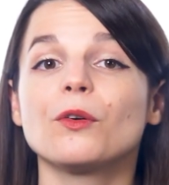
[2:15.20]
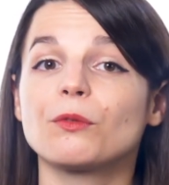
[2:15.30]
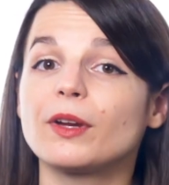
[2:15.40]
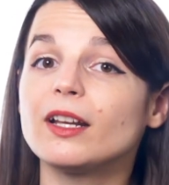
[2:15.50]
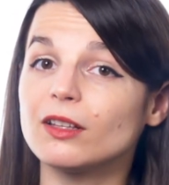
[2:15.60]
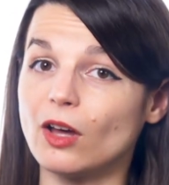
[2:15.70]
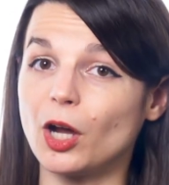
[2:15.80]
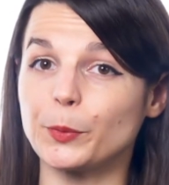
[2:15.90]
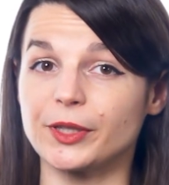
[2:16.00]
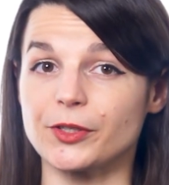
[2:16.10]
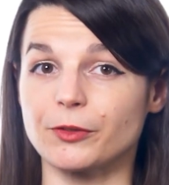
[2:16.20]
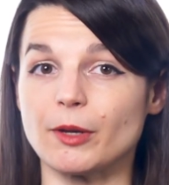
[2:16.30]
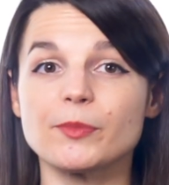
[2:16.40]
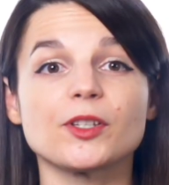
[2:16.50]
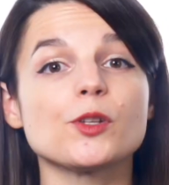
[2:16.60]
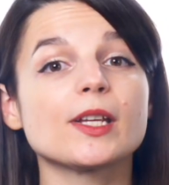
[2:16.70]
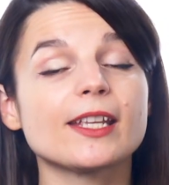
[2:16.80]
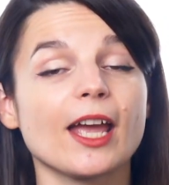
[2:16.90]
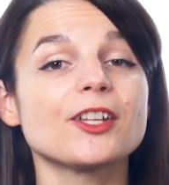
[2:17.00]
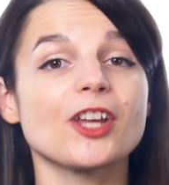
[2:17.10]
Read along with the script so you can
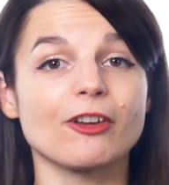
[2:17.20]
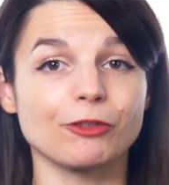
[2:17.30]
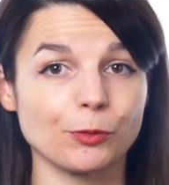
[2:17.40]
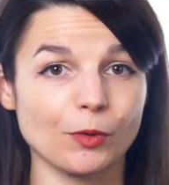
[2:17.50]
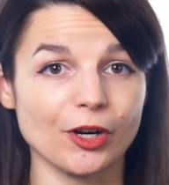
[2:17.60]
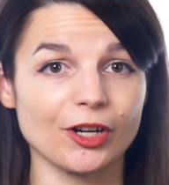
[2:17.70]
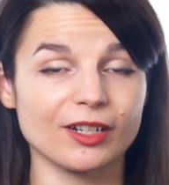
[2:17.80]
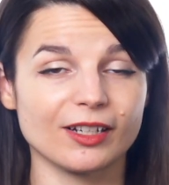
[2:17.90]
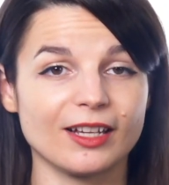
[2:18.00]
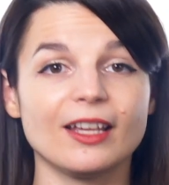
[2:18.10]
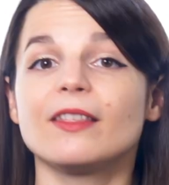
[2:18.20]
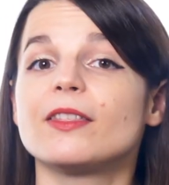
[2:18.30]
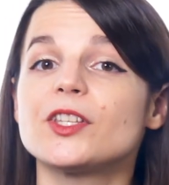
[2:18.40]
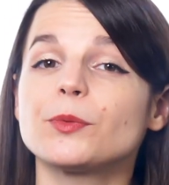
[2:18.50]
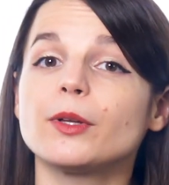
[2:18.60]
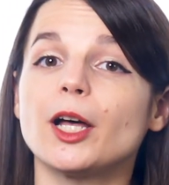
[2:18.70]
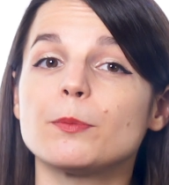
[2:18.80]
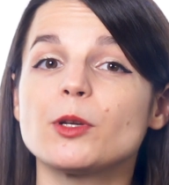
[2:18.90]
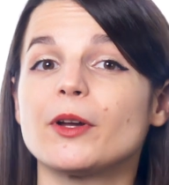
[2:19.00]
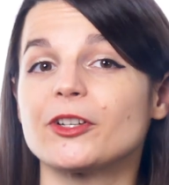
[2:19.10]
catch every word. This will help
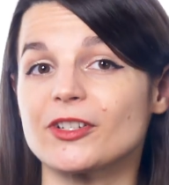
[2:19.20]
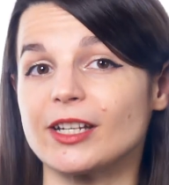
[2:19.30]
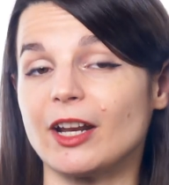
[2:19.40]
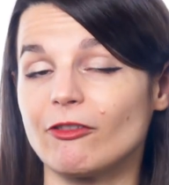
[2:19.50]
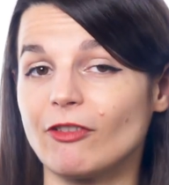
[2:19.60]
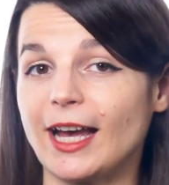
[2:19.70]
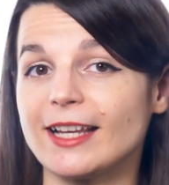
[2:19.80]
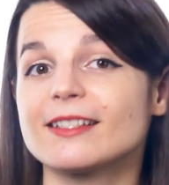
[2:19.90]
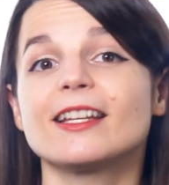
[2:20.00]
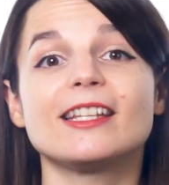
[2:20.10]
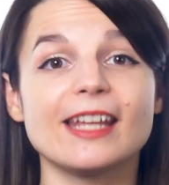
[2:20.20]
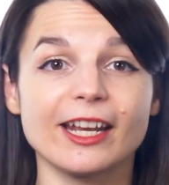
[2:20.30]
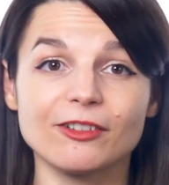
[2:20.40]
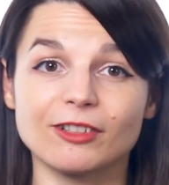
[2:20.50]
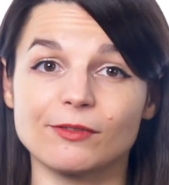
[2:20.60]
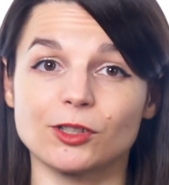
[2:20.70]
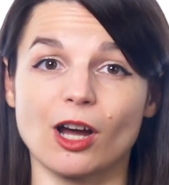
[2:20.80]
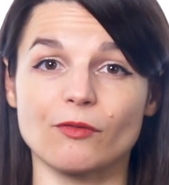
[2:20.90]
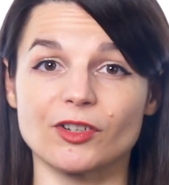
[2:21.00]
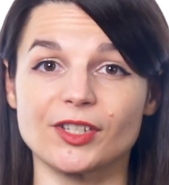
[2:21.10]
you understand fast, native-level
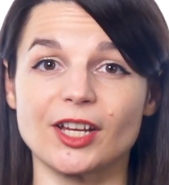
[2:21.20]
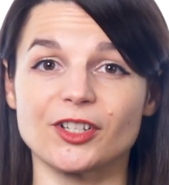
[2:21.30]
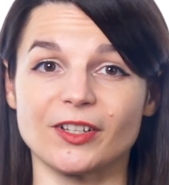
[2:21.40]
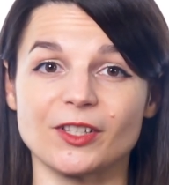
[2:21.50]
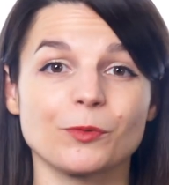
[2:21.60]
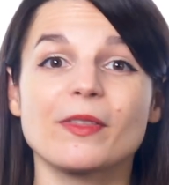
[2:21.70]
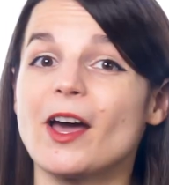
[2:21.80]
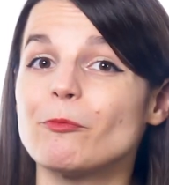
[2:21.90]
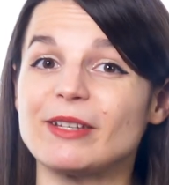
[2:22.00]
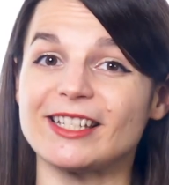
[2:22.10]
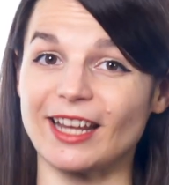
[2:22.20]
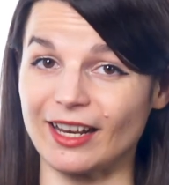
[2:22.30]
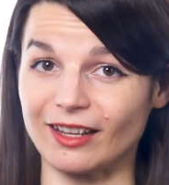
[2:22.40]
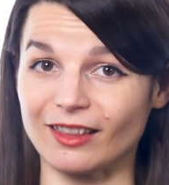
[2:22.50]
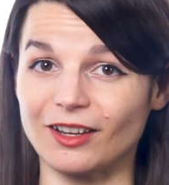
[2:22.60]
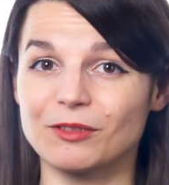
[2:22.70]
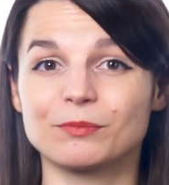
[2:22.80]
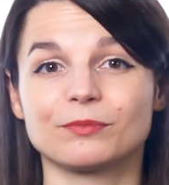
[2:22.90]
conversations without missing anything.